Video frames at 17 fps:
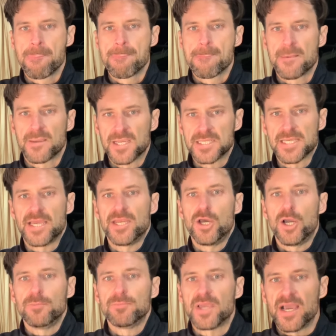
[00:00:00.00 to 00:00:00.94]
Because I know,
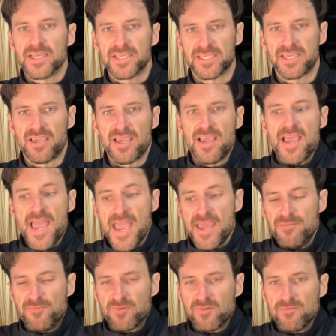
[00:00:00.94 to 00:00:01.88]
I'm, I can't,
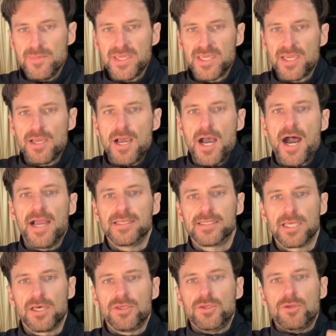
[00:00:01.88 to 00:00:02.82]
and for me, I
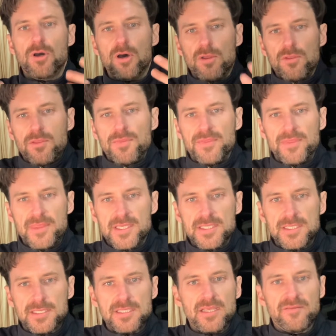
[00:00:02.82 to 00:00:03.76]
tell you all
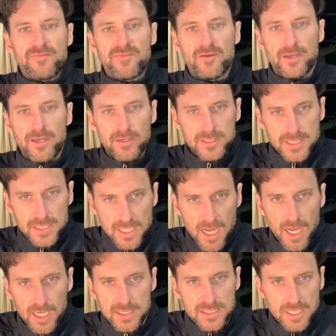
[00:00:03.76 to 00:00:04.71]
these different
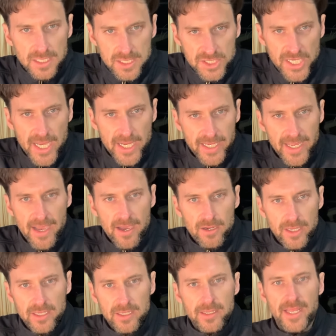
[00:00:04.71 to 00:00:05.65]
stocks to check out
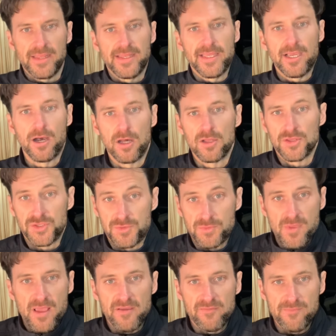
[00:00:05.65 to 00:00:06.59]
and, and they all
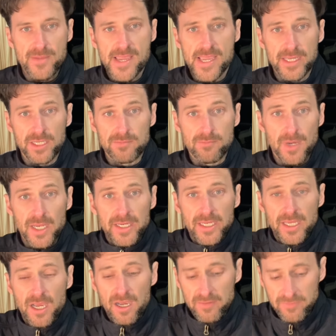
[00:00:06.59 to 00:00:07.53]
have made money
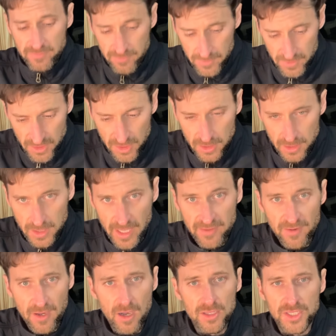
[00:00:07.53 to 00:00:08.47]
off. They've
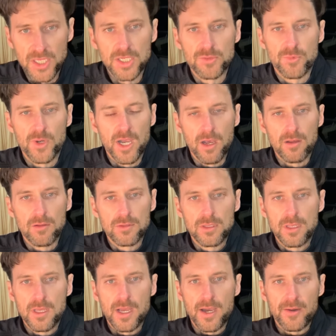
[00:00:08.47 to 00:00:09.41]
all done well,
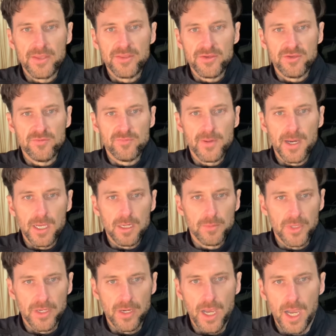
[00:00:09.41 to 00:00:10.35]
whether you bought them
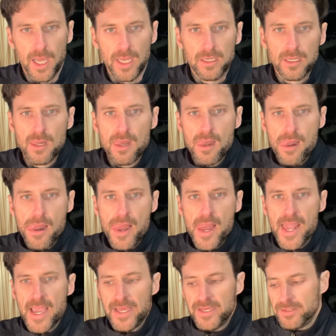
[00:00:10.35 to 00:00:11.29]
or not.
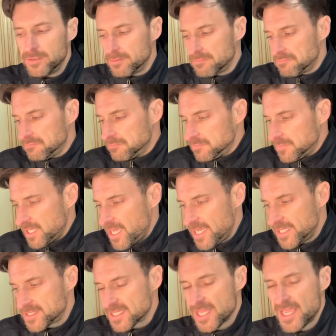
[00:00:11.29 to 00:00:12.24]
And
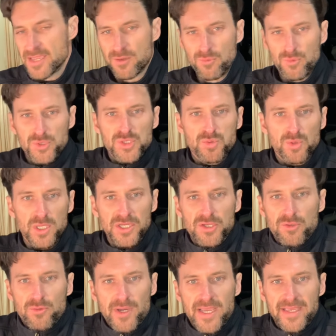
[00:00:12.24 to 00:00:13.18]
it's like, which one
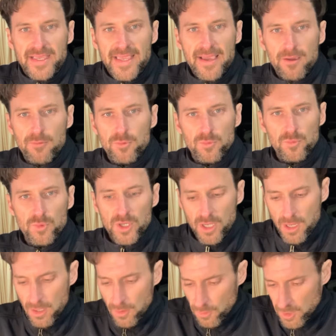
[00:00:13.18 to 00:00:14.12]
do I get?
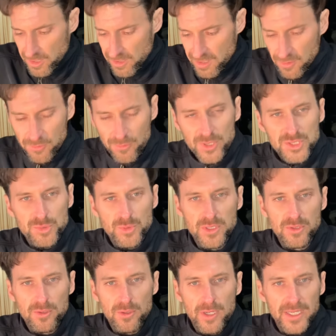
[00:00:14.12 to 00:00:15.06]
What, what, which one
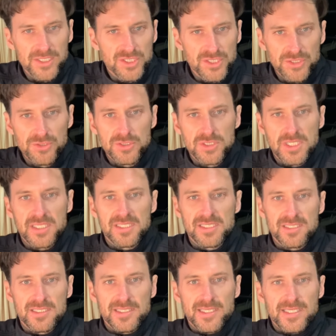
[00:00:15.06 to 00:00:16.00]
do I choose? Because
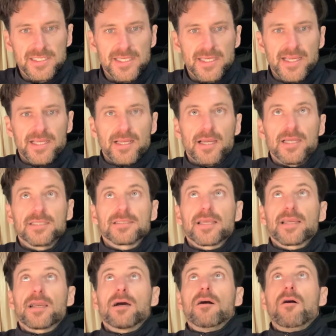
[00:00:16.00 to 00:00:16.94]
it's, it's, like, it's
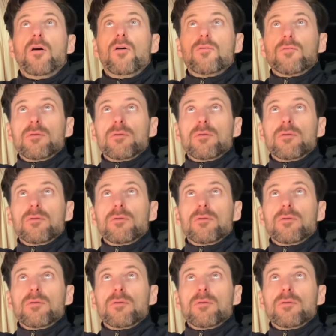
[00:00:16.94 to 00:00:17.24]
like a whole,